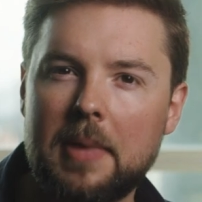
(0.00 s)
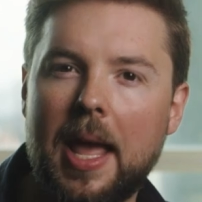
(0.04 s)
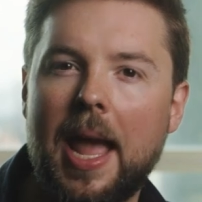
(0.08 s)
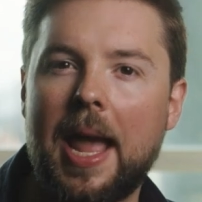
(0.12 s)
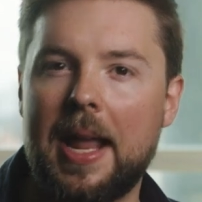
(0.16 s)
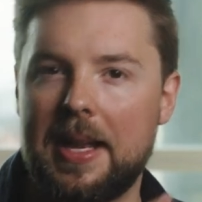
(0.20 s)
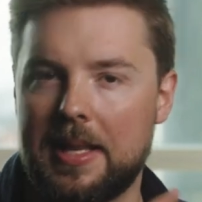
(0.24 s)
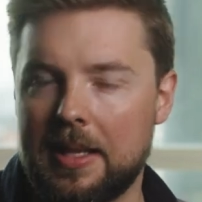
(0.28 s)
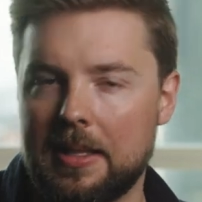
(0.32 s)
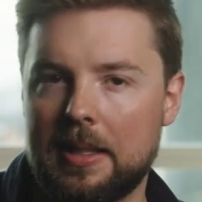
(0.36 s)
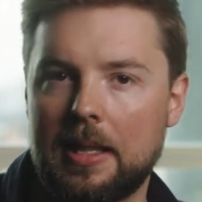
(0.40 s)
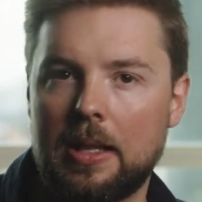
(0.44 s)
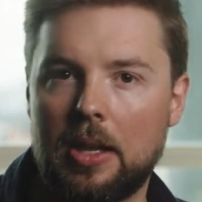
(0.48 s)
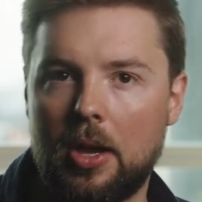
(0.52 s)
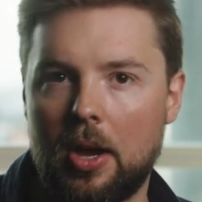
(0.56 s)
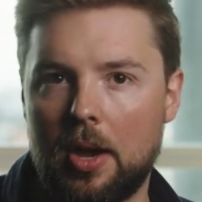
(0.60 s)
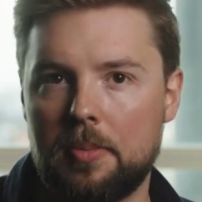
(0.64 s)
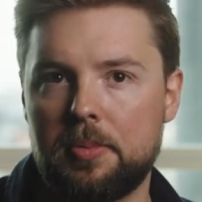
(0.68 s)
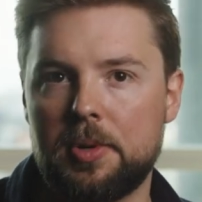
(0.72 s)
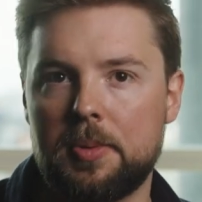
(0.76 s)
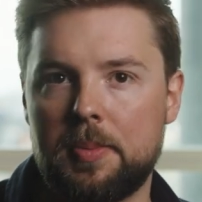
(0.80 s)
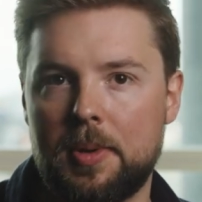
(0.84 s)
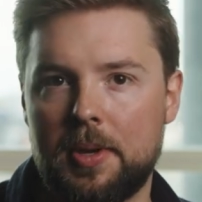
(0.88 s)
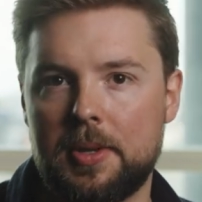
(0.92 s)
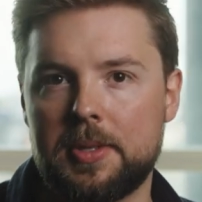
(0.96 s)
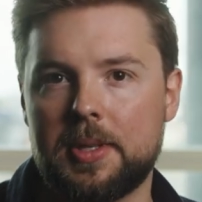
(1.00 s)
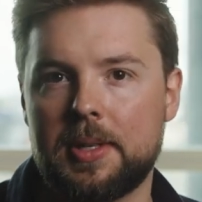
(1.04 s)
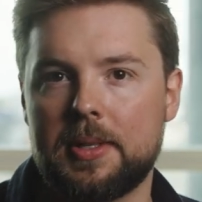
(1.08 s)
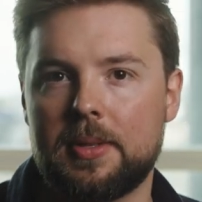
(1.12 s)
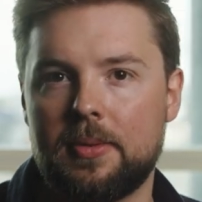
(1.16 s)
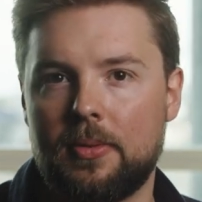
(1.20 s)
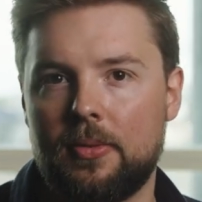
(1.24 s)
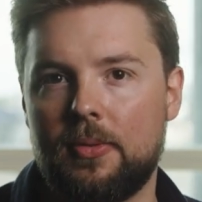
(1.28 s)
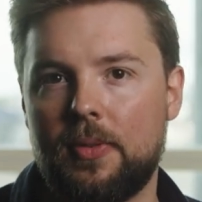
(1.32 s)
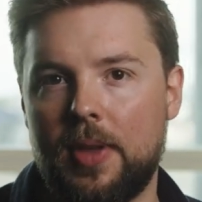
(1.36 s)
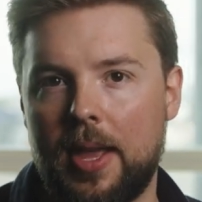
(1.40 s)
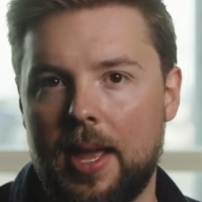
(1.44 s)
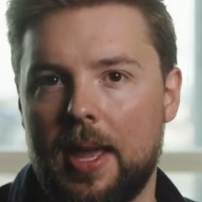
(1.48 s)
edit the library music to
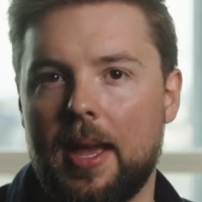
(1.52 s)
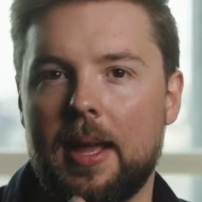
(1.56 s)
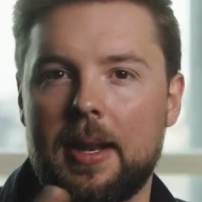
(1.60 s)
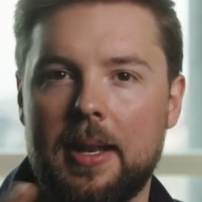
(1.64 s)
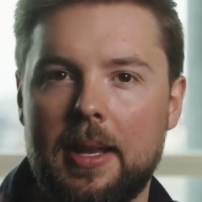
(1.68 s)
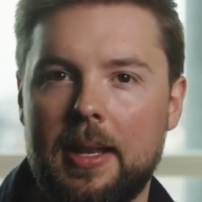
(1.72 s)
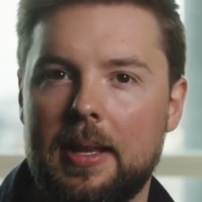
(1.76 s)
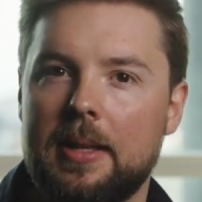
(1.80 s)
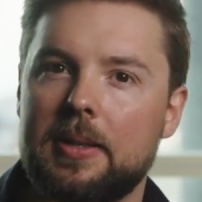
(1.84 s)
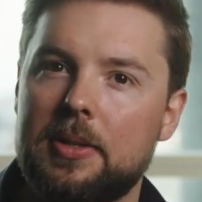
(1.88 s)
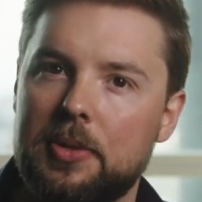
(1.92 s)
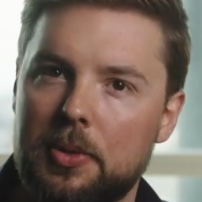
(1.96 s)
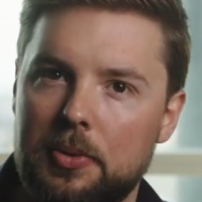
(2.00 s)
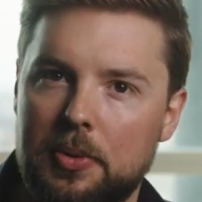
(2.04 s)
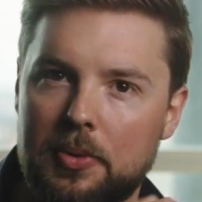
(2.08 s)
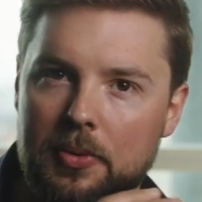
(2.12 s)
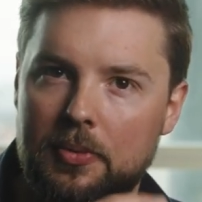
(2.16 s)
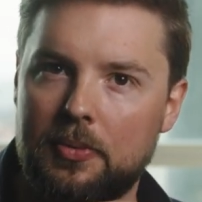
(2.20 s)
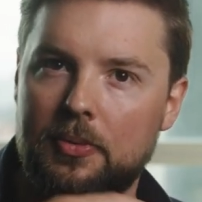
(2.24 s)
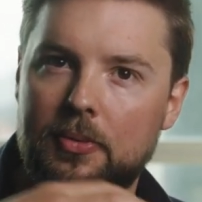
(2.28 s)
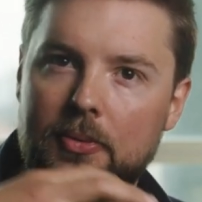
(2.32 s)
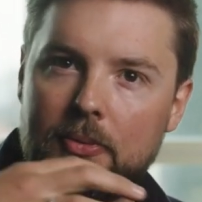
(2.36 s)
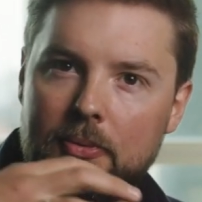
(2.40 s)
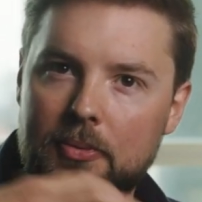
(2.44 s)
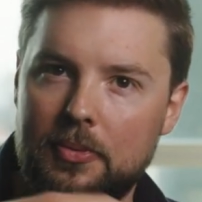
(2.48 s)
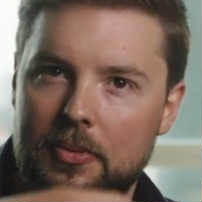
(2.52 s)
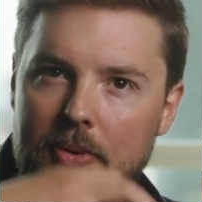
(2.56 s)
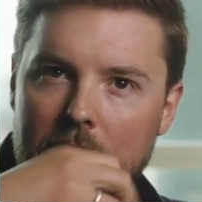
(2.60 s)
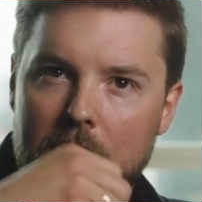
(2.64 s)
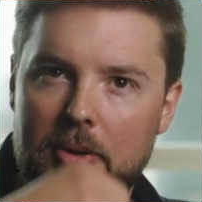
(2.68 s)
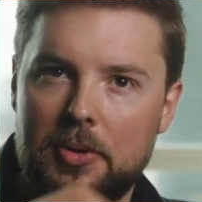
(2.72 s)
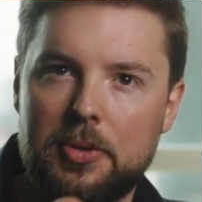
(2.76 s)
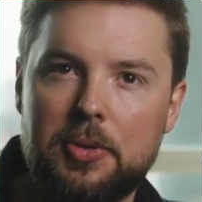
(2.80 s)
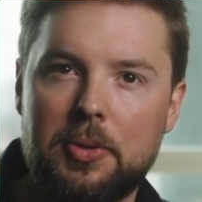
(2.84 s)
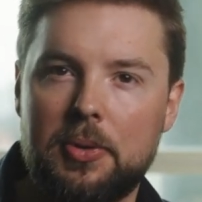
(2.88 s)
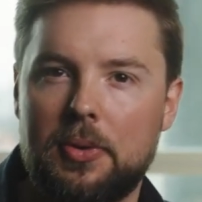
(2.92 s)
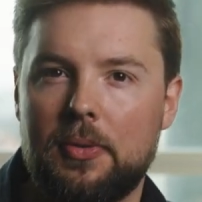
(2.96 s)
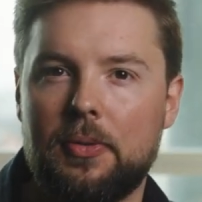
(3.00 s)
fit and it sort of
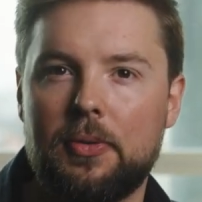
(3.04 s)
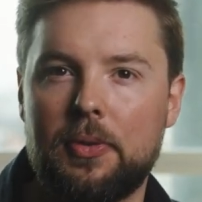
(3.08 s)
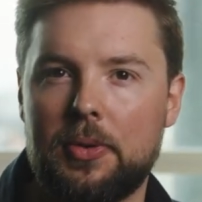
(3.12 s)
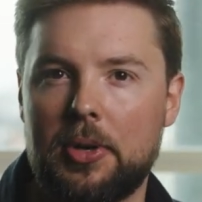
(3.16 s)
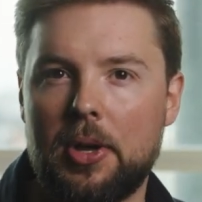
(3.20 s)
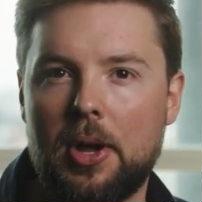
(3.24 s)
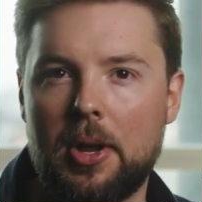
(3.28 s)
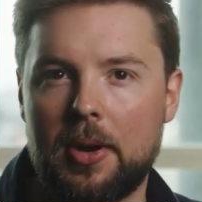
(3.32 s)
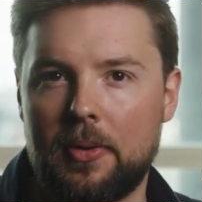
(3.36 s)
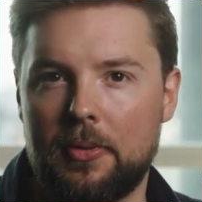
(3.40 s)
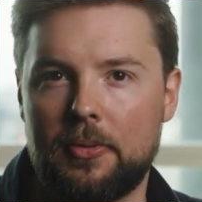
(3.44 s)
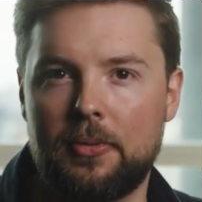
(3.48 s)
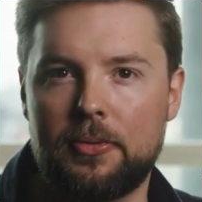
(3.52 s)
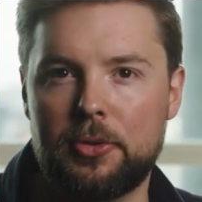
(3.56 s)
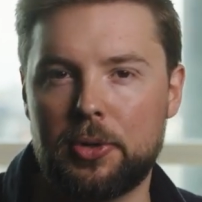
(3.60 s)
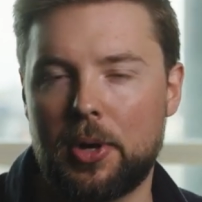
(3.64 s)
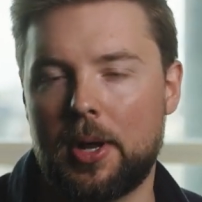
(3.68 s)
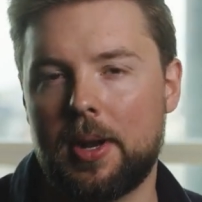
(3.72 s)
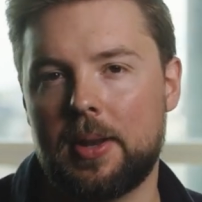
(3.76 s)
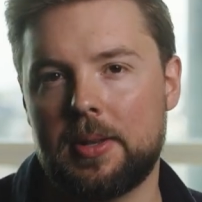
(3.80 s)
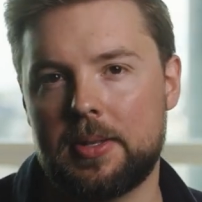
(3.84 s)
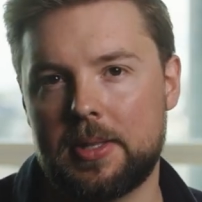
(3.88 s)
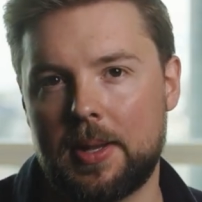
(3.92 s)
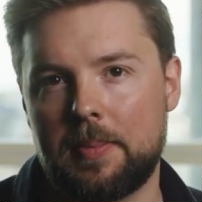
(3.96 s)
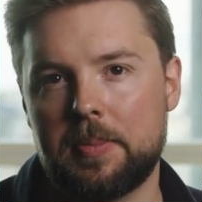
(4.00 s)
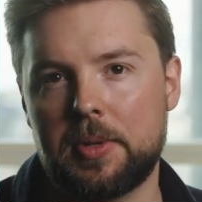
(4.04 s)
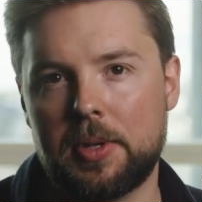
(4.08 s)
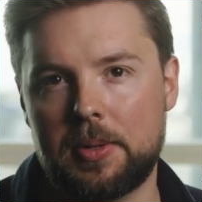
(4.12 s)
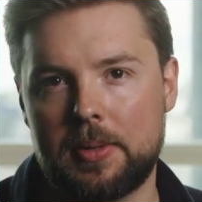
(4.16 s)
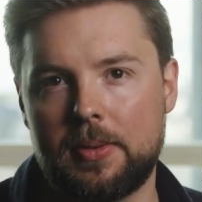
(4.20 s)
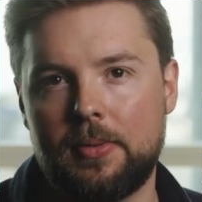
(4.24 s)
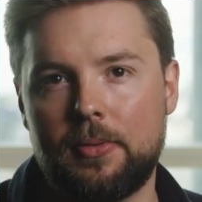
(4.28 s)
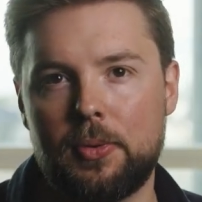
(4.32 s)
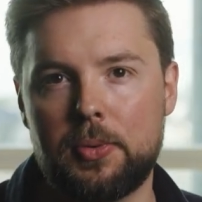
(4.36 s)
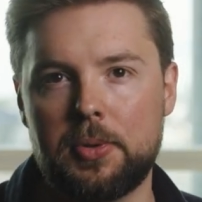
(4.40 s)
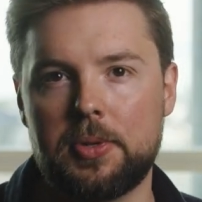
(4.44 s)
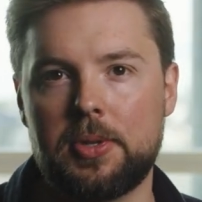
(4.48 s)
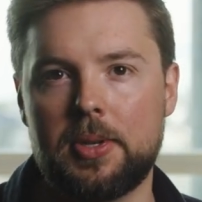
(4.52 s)
you sort of are kind of trying to sometimes
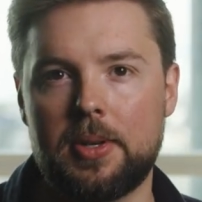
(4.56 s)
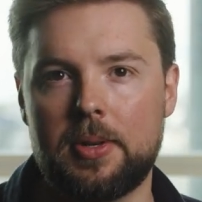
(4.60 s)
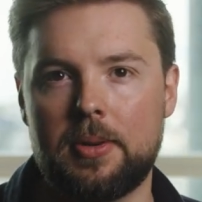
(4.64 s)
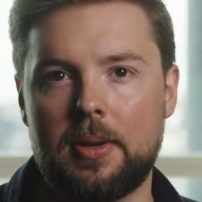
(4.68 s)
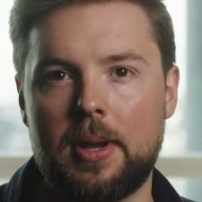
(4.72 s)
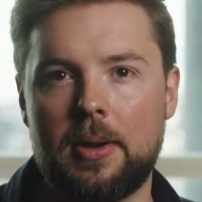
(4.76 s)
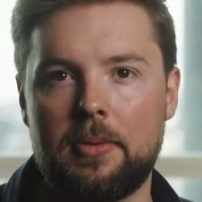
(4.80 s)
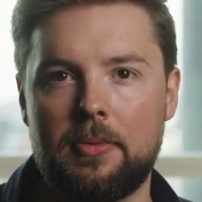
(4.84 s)
force a,